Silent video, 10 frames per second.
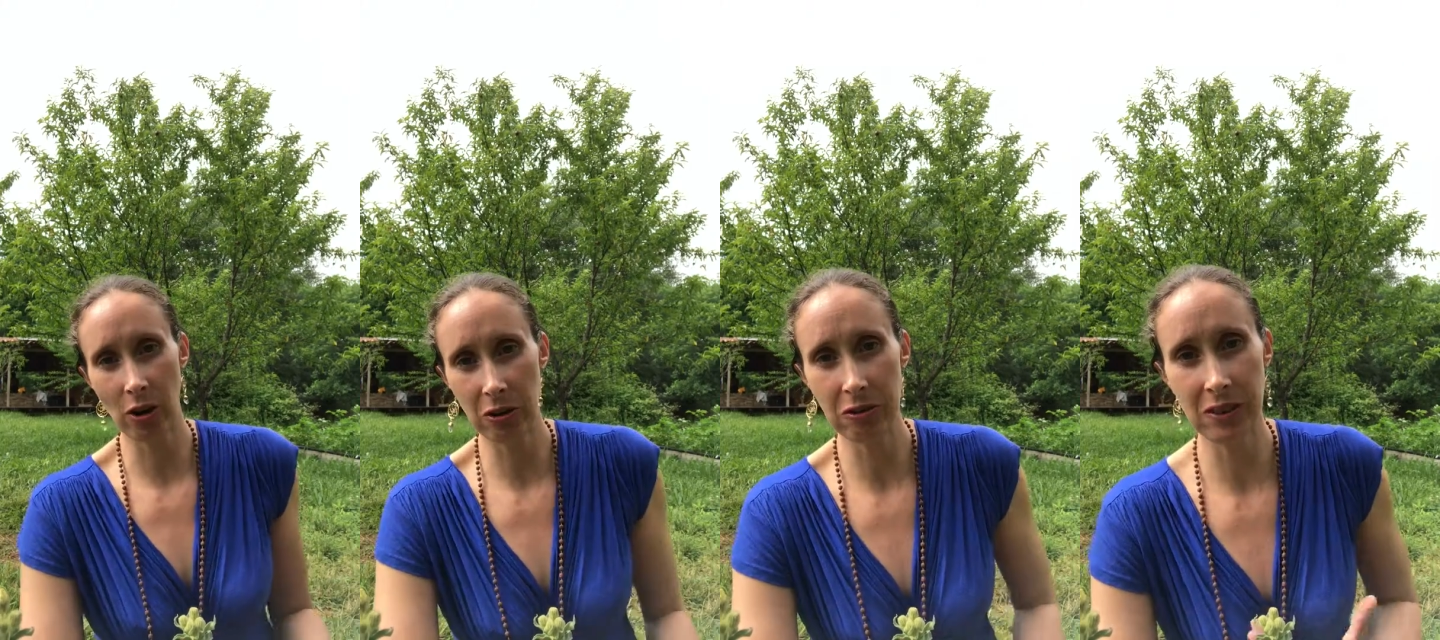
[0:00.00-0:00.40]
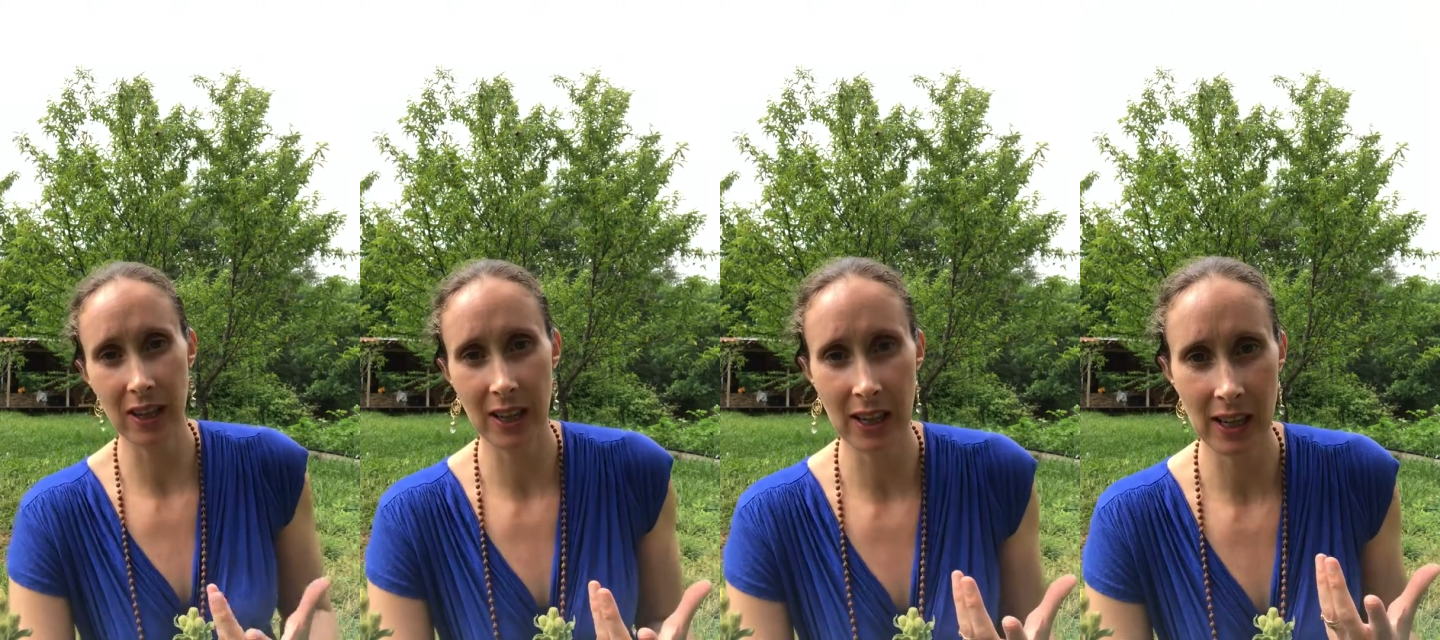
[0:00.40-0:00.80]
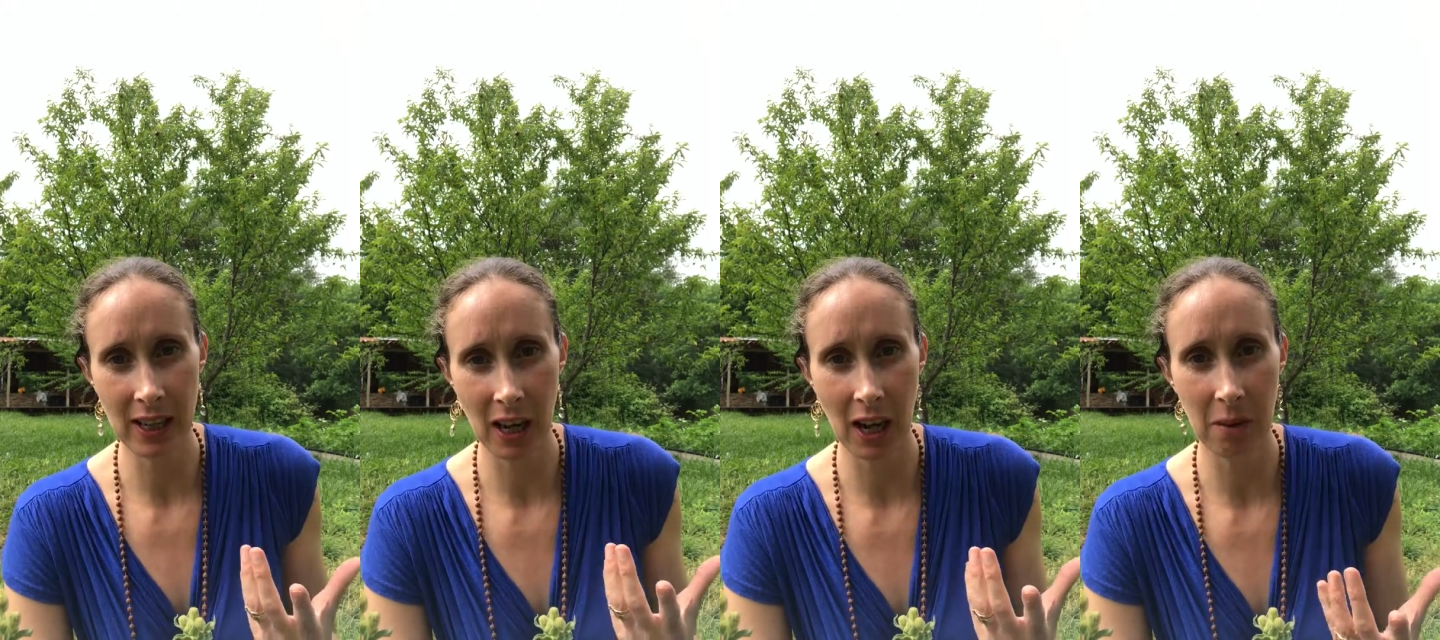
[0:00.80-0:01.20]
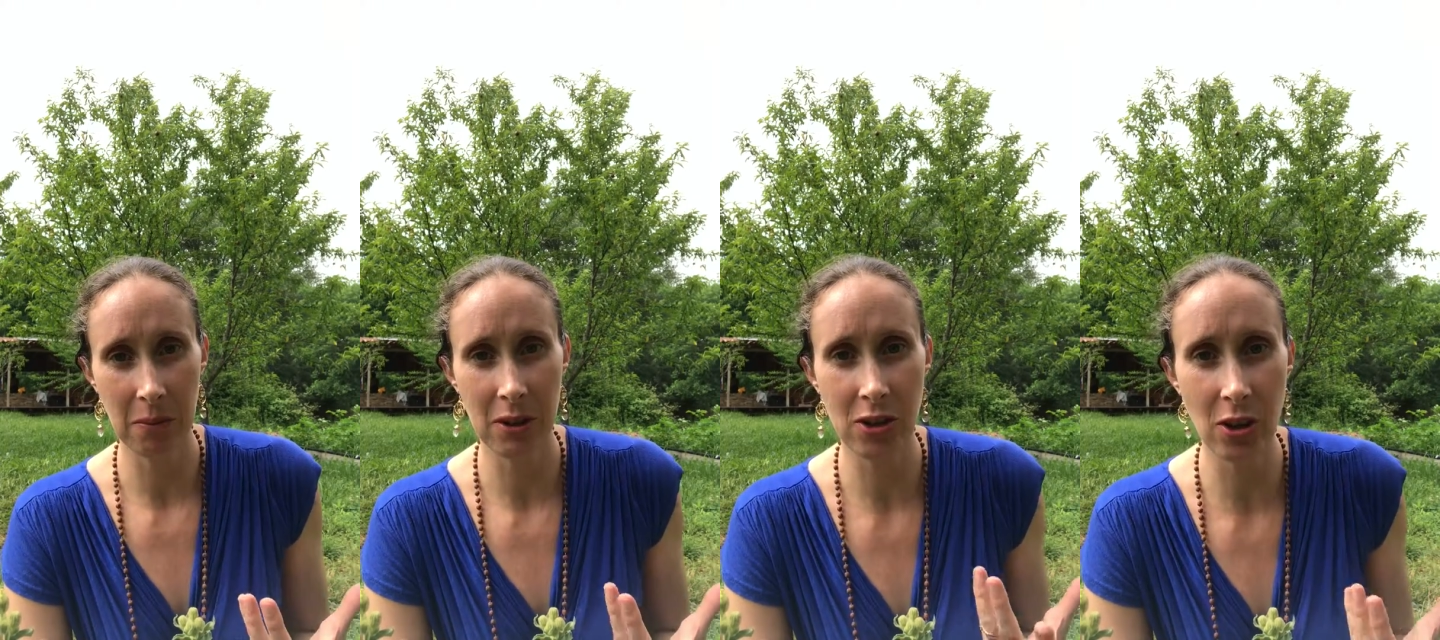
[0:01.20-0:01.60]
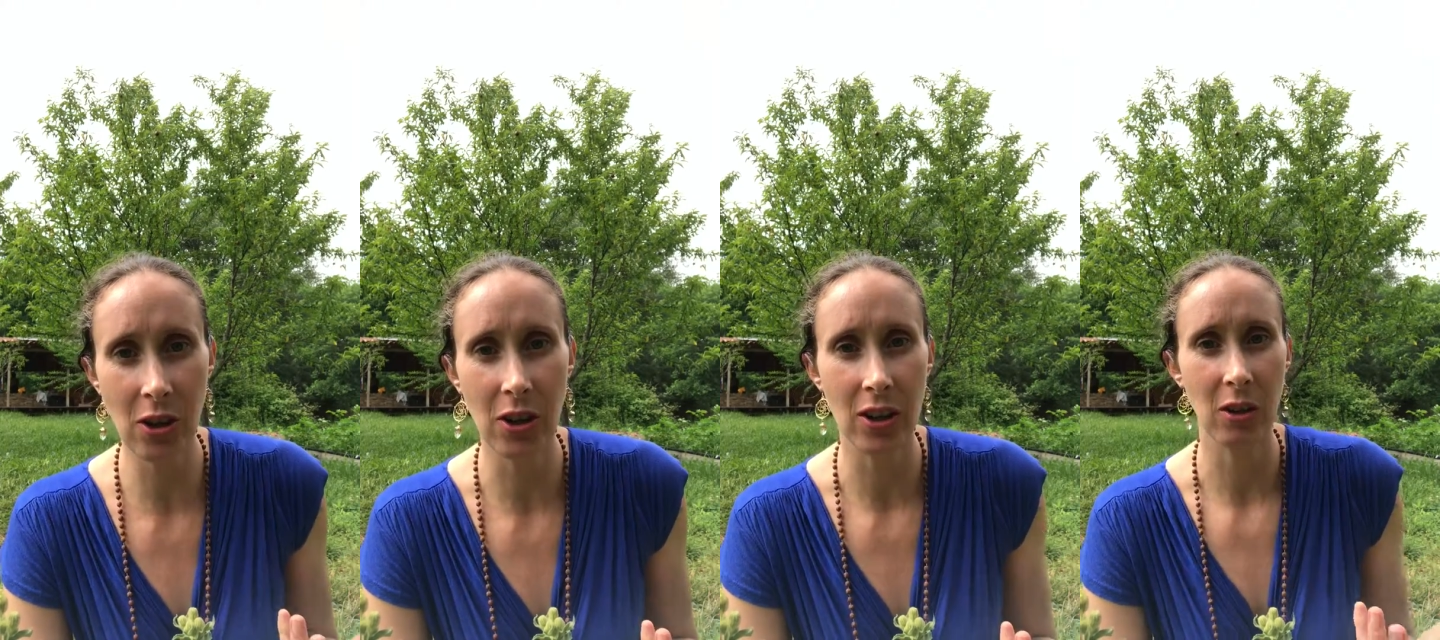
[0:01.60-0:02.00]
of the uh,
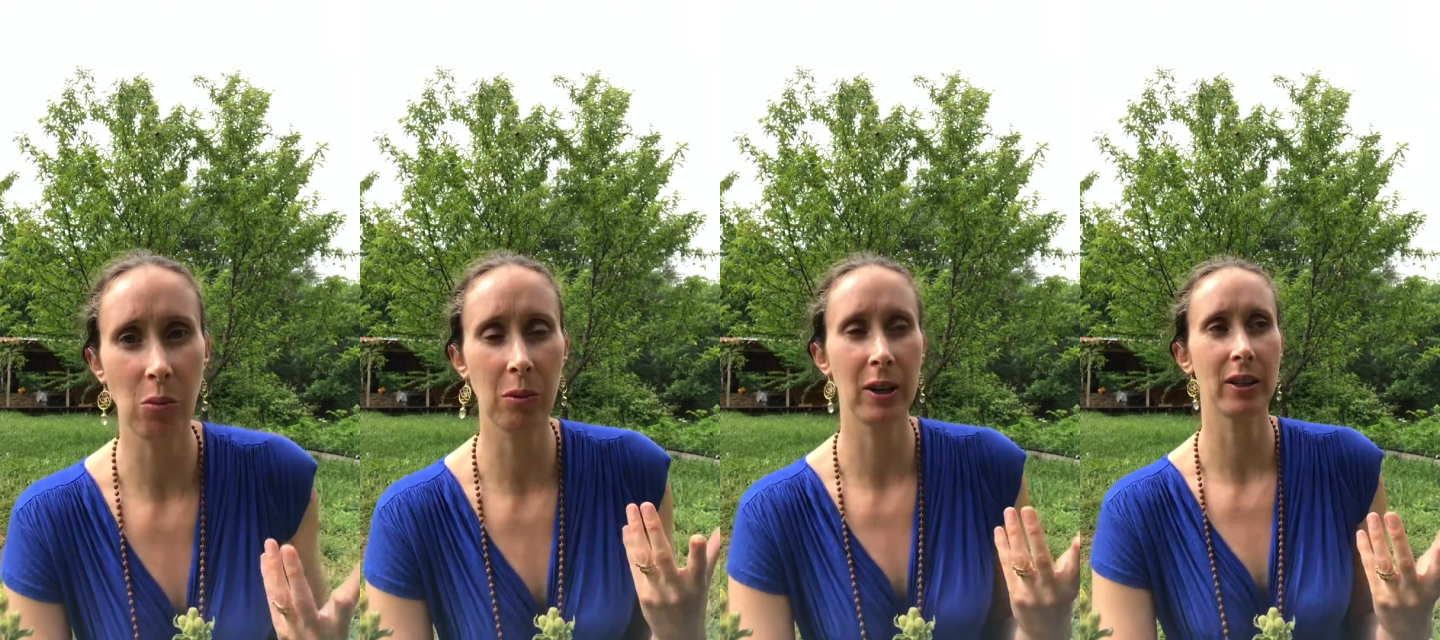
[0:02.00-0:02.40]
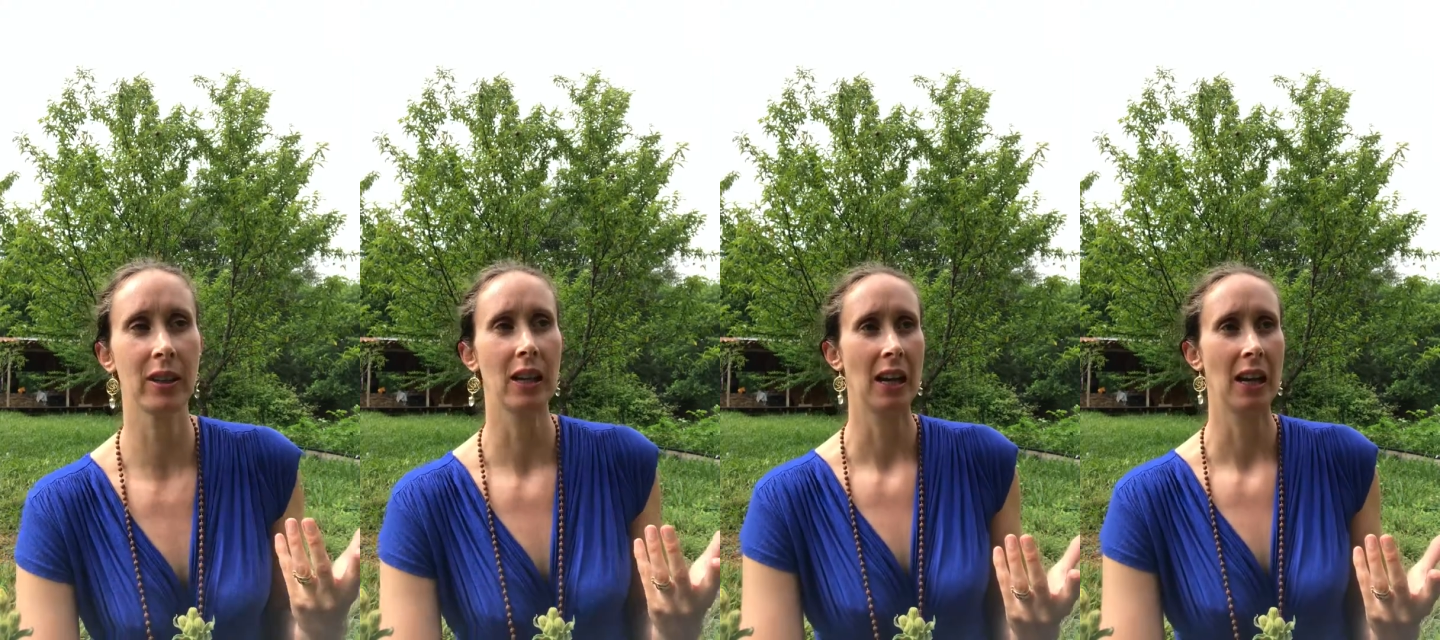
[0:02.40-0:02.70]
mature woman.